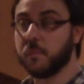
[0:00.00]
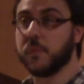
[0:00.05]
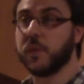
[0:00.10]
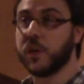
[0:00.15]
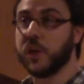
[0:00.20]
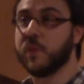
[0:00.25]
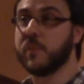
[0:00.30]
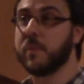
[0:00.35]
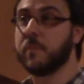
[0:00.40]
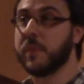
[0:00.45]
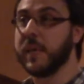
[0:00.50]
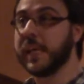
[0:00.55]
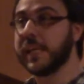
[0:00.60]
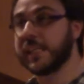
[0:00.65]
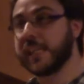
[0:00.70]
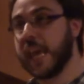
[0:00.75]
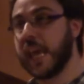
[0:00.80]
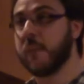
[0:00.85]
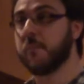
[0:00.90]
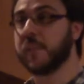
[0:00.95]
human beings
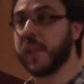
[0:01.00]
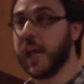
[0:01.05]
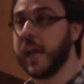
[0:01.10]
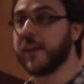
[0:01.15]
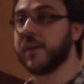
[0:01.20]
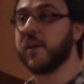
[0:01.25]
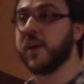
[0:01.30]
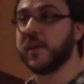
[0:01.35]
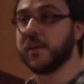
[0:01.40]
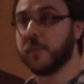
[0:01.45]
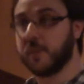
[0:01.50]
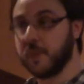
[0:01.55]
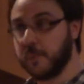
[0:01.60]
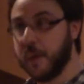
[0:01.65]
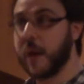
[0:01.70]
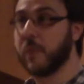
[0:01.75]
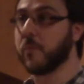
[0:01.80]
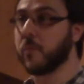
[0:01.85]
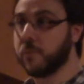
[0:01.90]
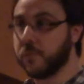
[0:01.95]
came later, and the
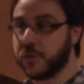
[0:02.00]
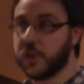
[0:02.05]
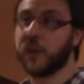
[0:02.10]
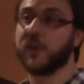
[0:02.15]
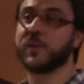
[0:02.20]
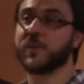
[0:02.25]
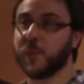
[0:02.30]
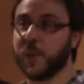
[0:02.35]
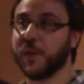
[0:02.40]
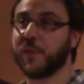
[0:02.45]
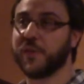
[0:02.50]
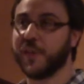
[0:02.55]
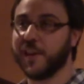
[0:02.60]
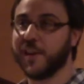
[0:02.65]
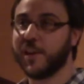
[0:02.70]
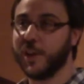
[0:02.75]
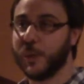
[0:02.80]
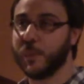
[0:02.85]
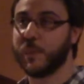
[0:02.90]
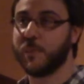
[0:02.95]
Bible starts with
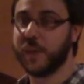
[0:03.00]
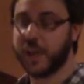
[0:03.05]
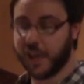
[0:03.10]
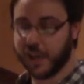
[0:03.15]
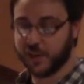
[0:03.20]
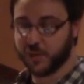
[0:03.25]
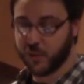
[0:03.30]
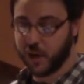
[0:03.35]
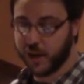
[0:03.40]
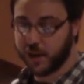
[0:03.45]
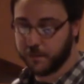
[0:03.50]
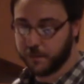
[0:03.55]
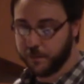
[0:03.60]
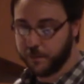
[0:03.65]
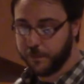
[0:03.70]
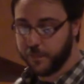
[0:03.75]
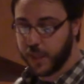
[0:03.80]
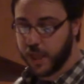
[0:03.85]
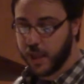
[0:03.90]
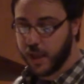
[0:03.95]
human beings, right?
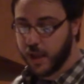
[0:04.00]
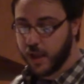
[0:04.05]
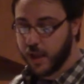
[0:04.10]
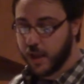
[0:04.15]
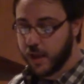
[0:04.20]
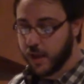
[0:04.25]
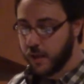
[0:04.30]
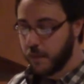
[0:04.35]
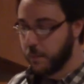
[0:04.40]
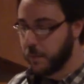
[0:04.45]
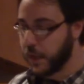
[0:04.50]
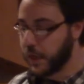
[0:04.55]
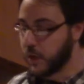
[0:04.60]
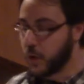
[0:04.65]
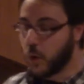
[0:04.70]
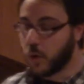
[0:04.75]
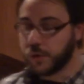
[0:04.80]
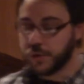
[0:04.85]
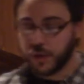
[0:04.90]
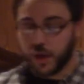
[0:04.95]
But
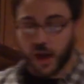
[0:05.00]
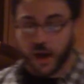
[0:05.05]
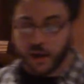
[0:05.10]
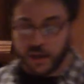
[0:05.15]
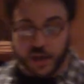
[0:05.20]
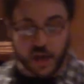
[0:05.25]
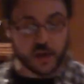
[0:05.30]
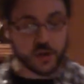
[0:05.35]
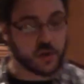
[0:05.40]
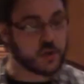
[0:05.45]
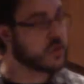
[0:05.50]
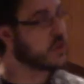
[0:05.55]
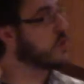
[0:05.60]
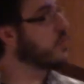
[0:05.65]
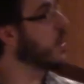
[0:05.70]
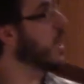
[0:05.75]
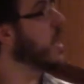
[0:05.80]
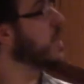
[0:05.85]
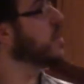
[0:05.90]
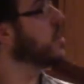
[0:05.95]
a young earth
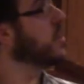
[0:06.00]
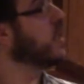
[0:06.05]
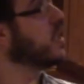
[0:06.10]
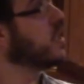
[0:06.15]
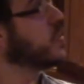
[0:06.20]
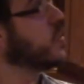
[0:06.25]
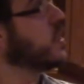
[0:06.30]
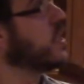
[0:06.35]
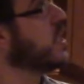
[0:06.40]
creationist would